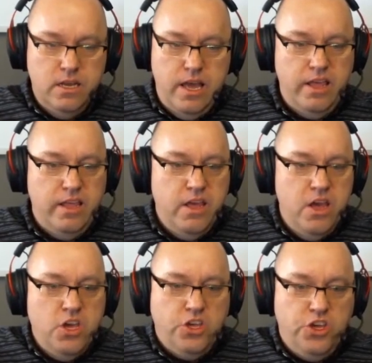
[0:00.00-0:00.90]
it
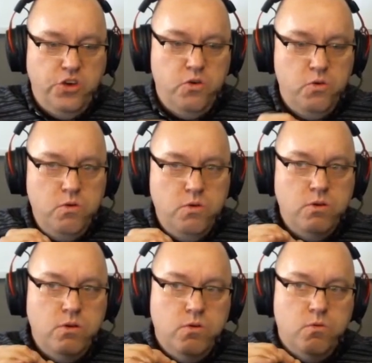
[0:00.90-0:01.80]
you
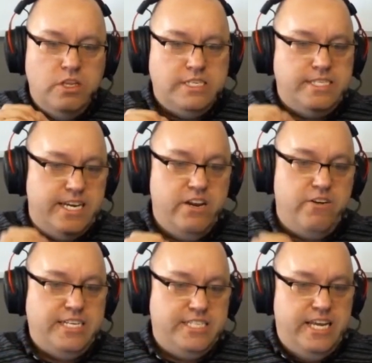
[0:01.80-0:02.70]
were the second
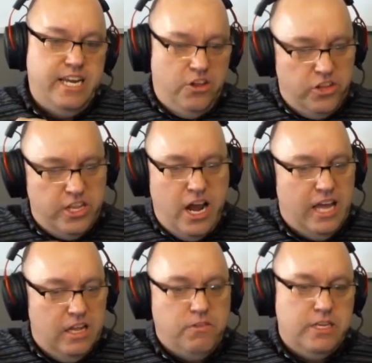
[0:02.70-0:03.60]
greatest thing other than
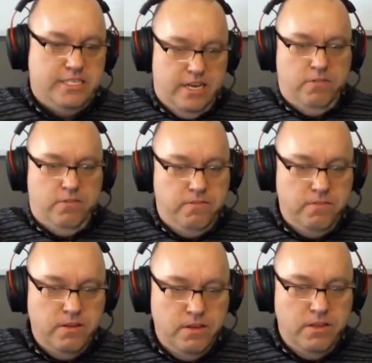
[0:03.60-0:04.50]
HighLevel itself
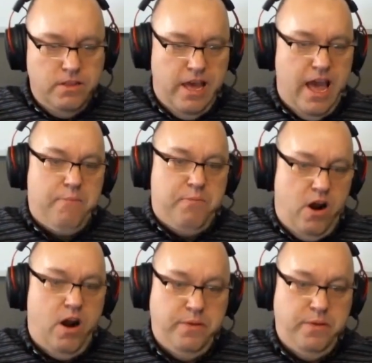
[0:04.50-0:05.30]
that happened to our